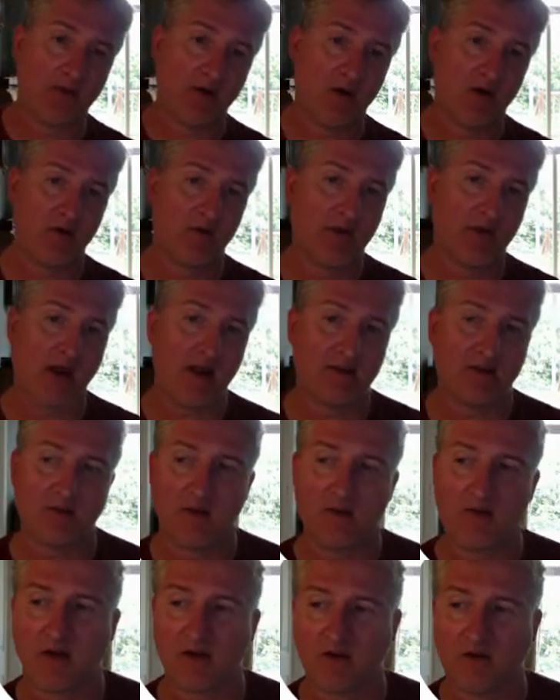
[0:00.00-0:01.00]
That's gonna
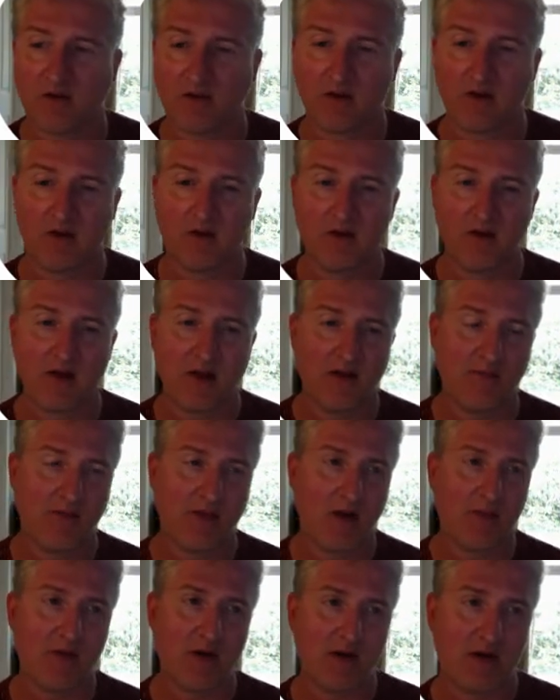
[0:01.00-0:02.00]
be like something
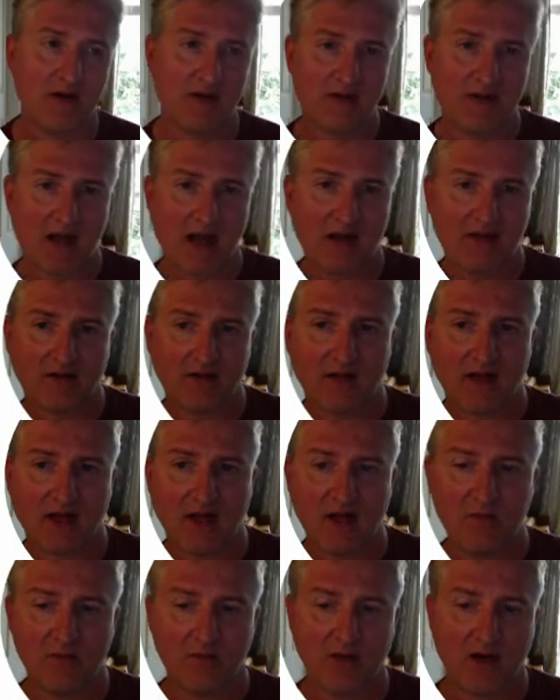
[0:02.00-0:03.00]
that'll be down the
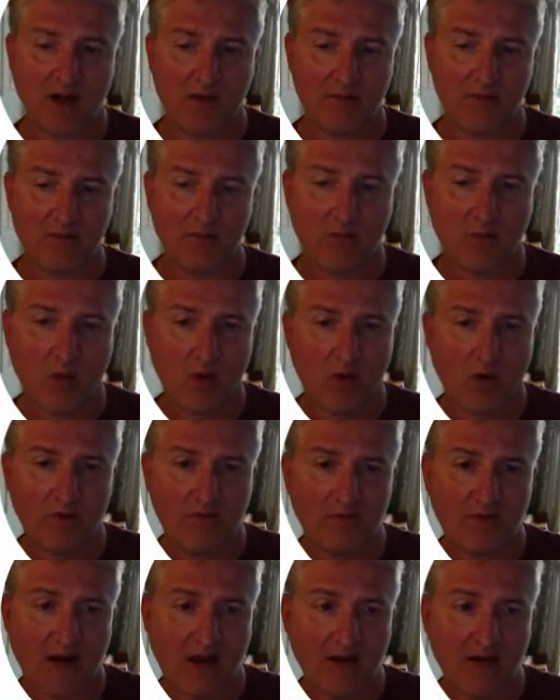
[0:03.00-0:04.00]
line when I'm more
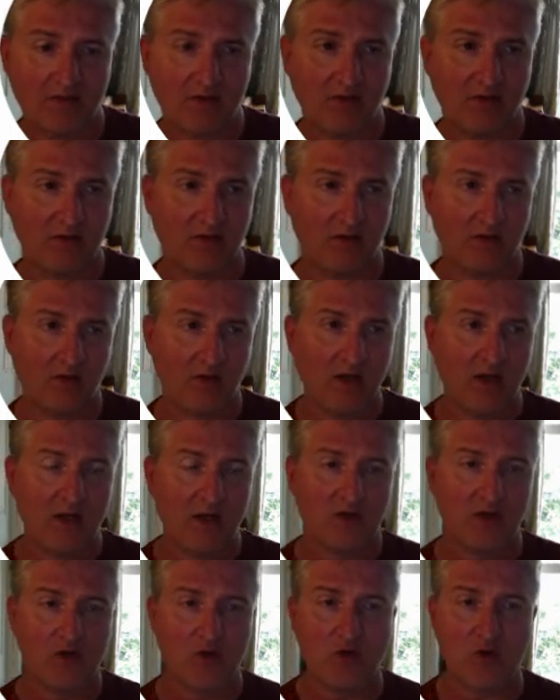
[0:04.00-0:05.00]
advanced in this here
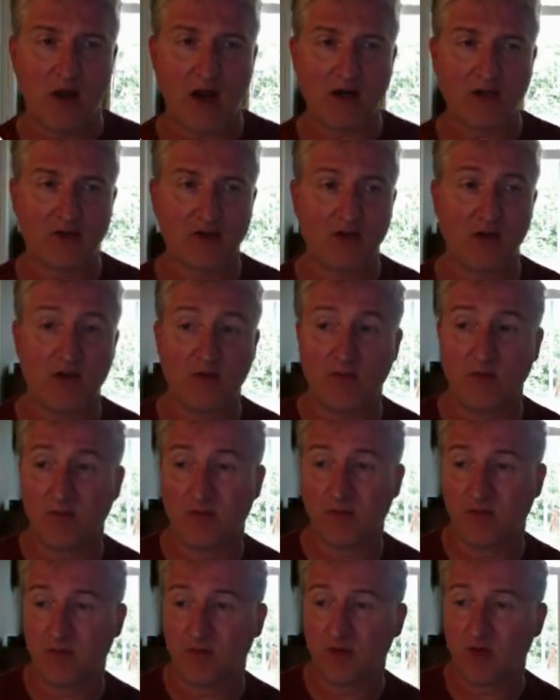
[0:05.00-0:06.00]
to actually
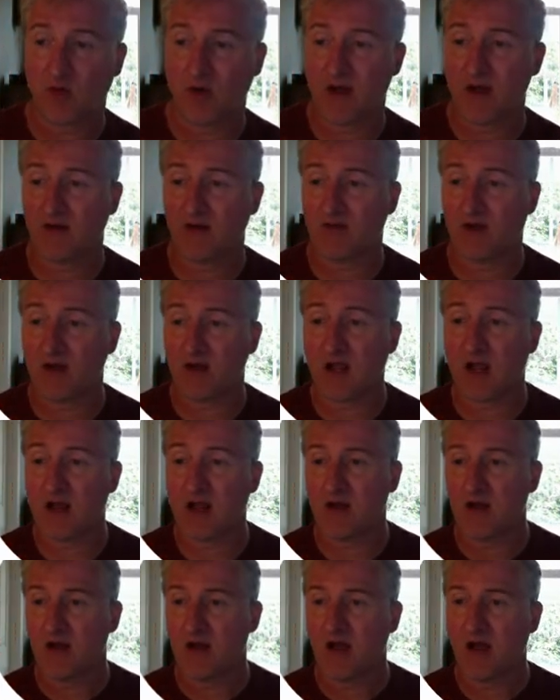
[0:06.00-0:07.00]
go ahead and say,
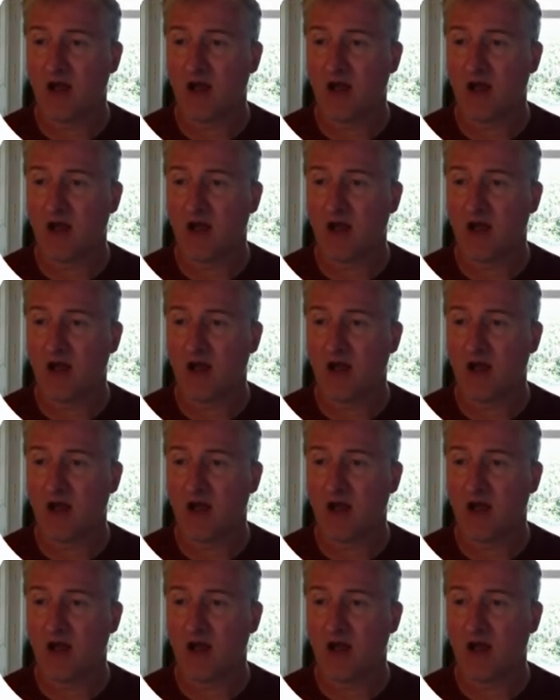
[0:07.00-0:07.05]
hey,